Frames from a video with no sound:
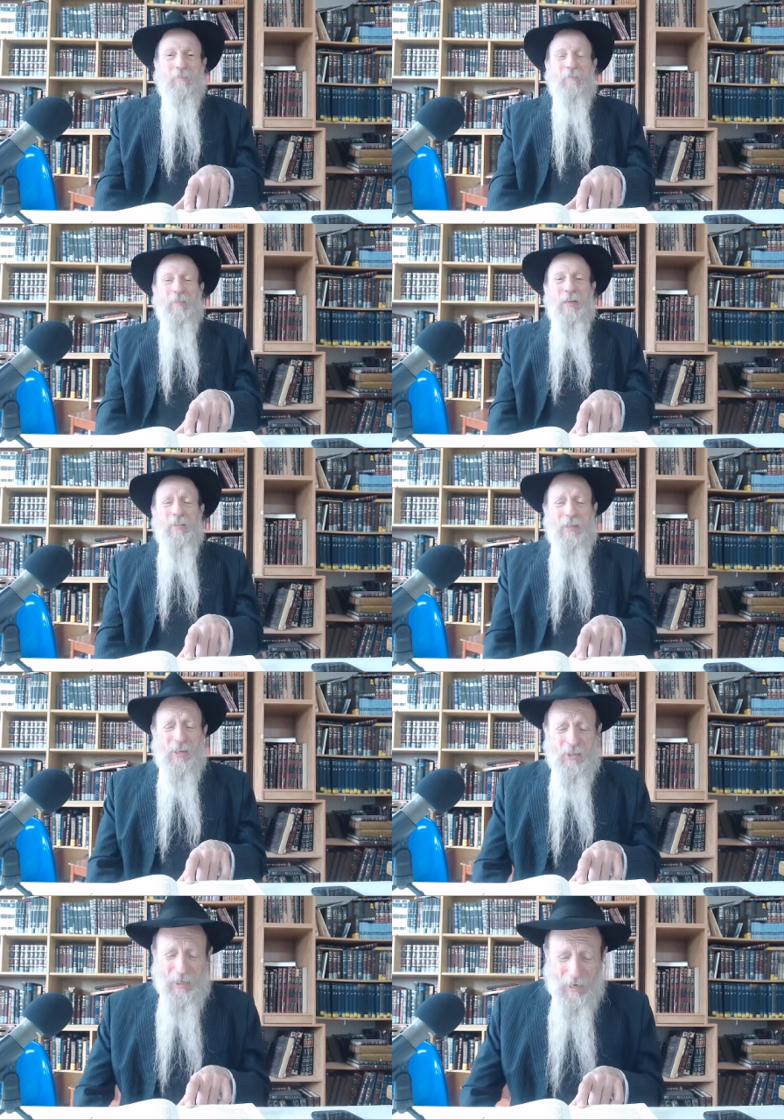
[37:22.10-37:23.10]
and
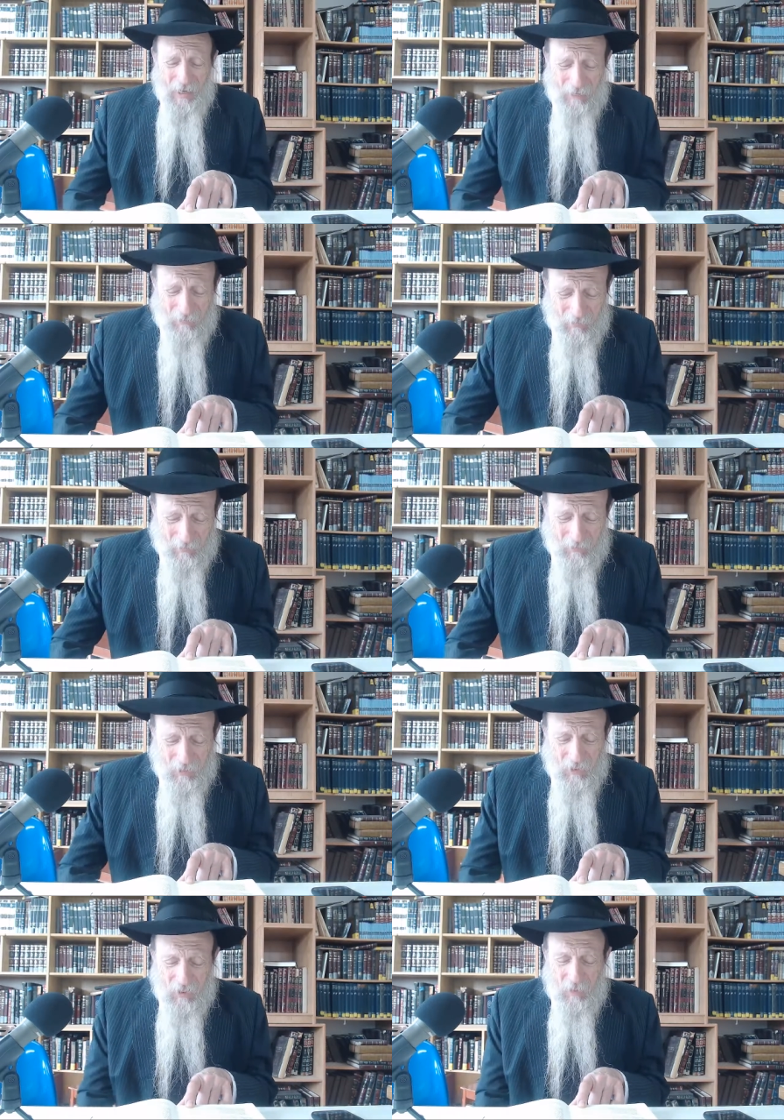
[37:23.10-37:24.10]
this Avram
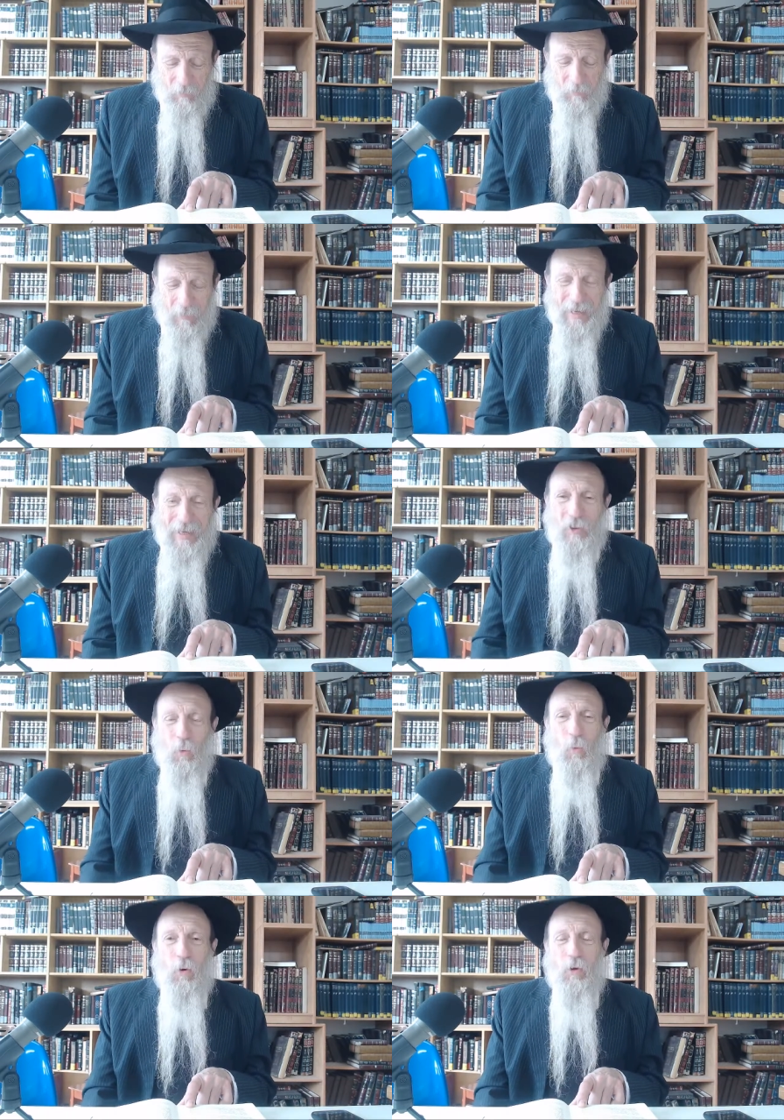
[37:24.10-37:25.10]
made the
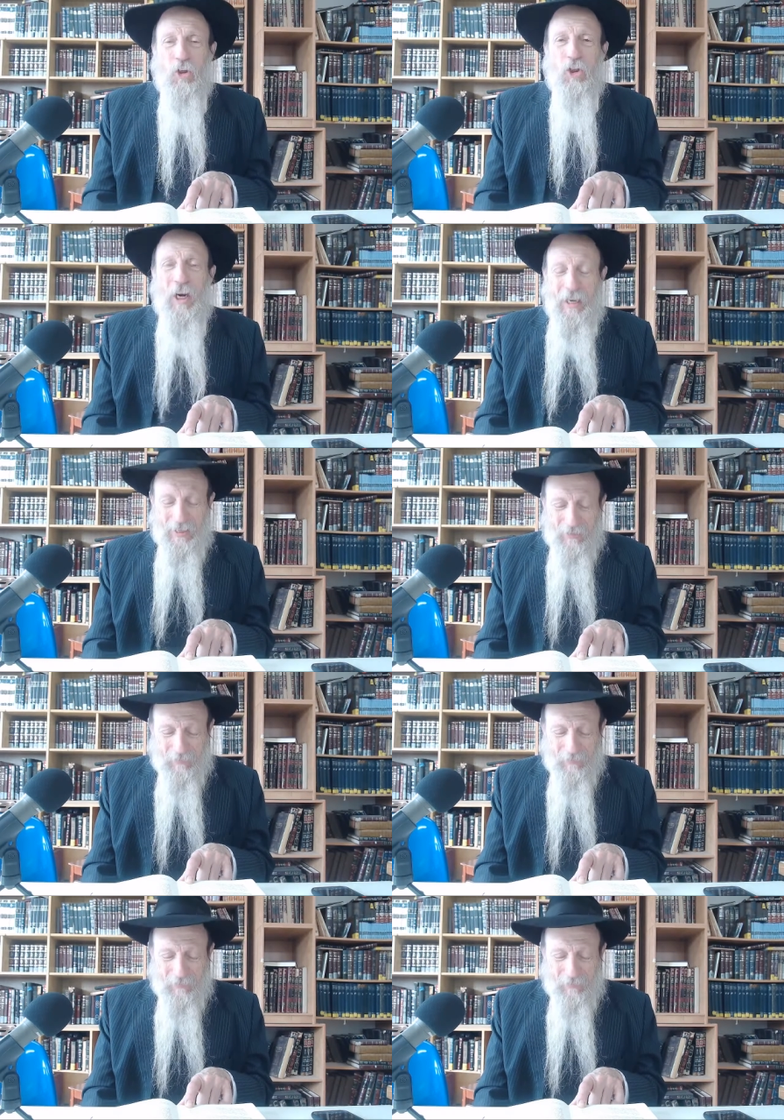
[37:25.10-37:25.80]
world shine.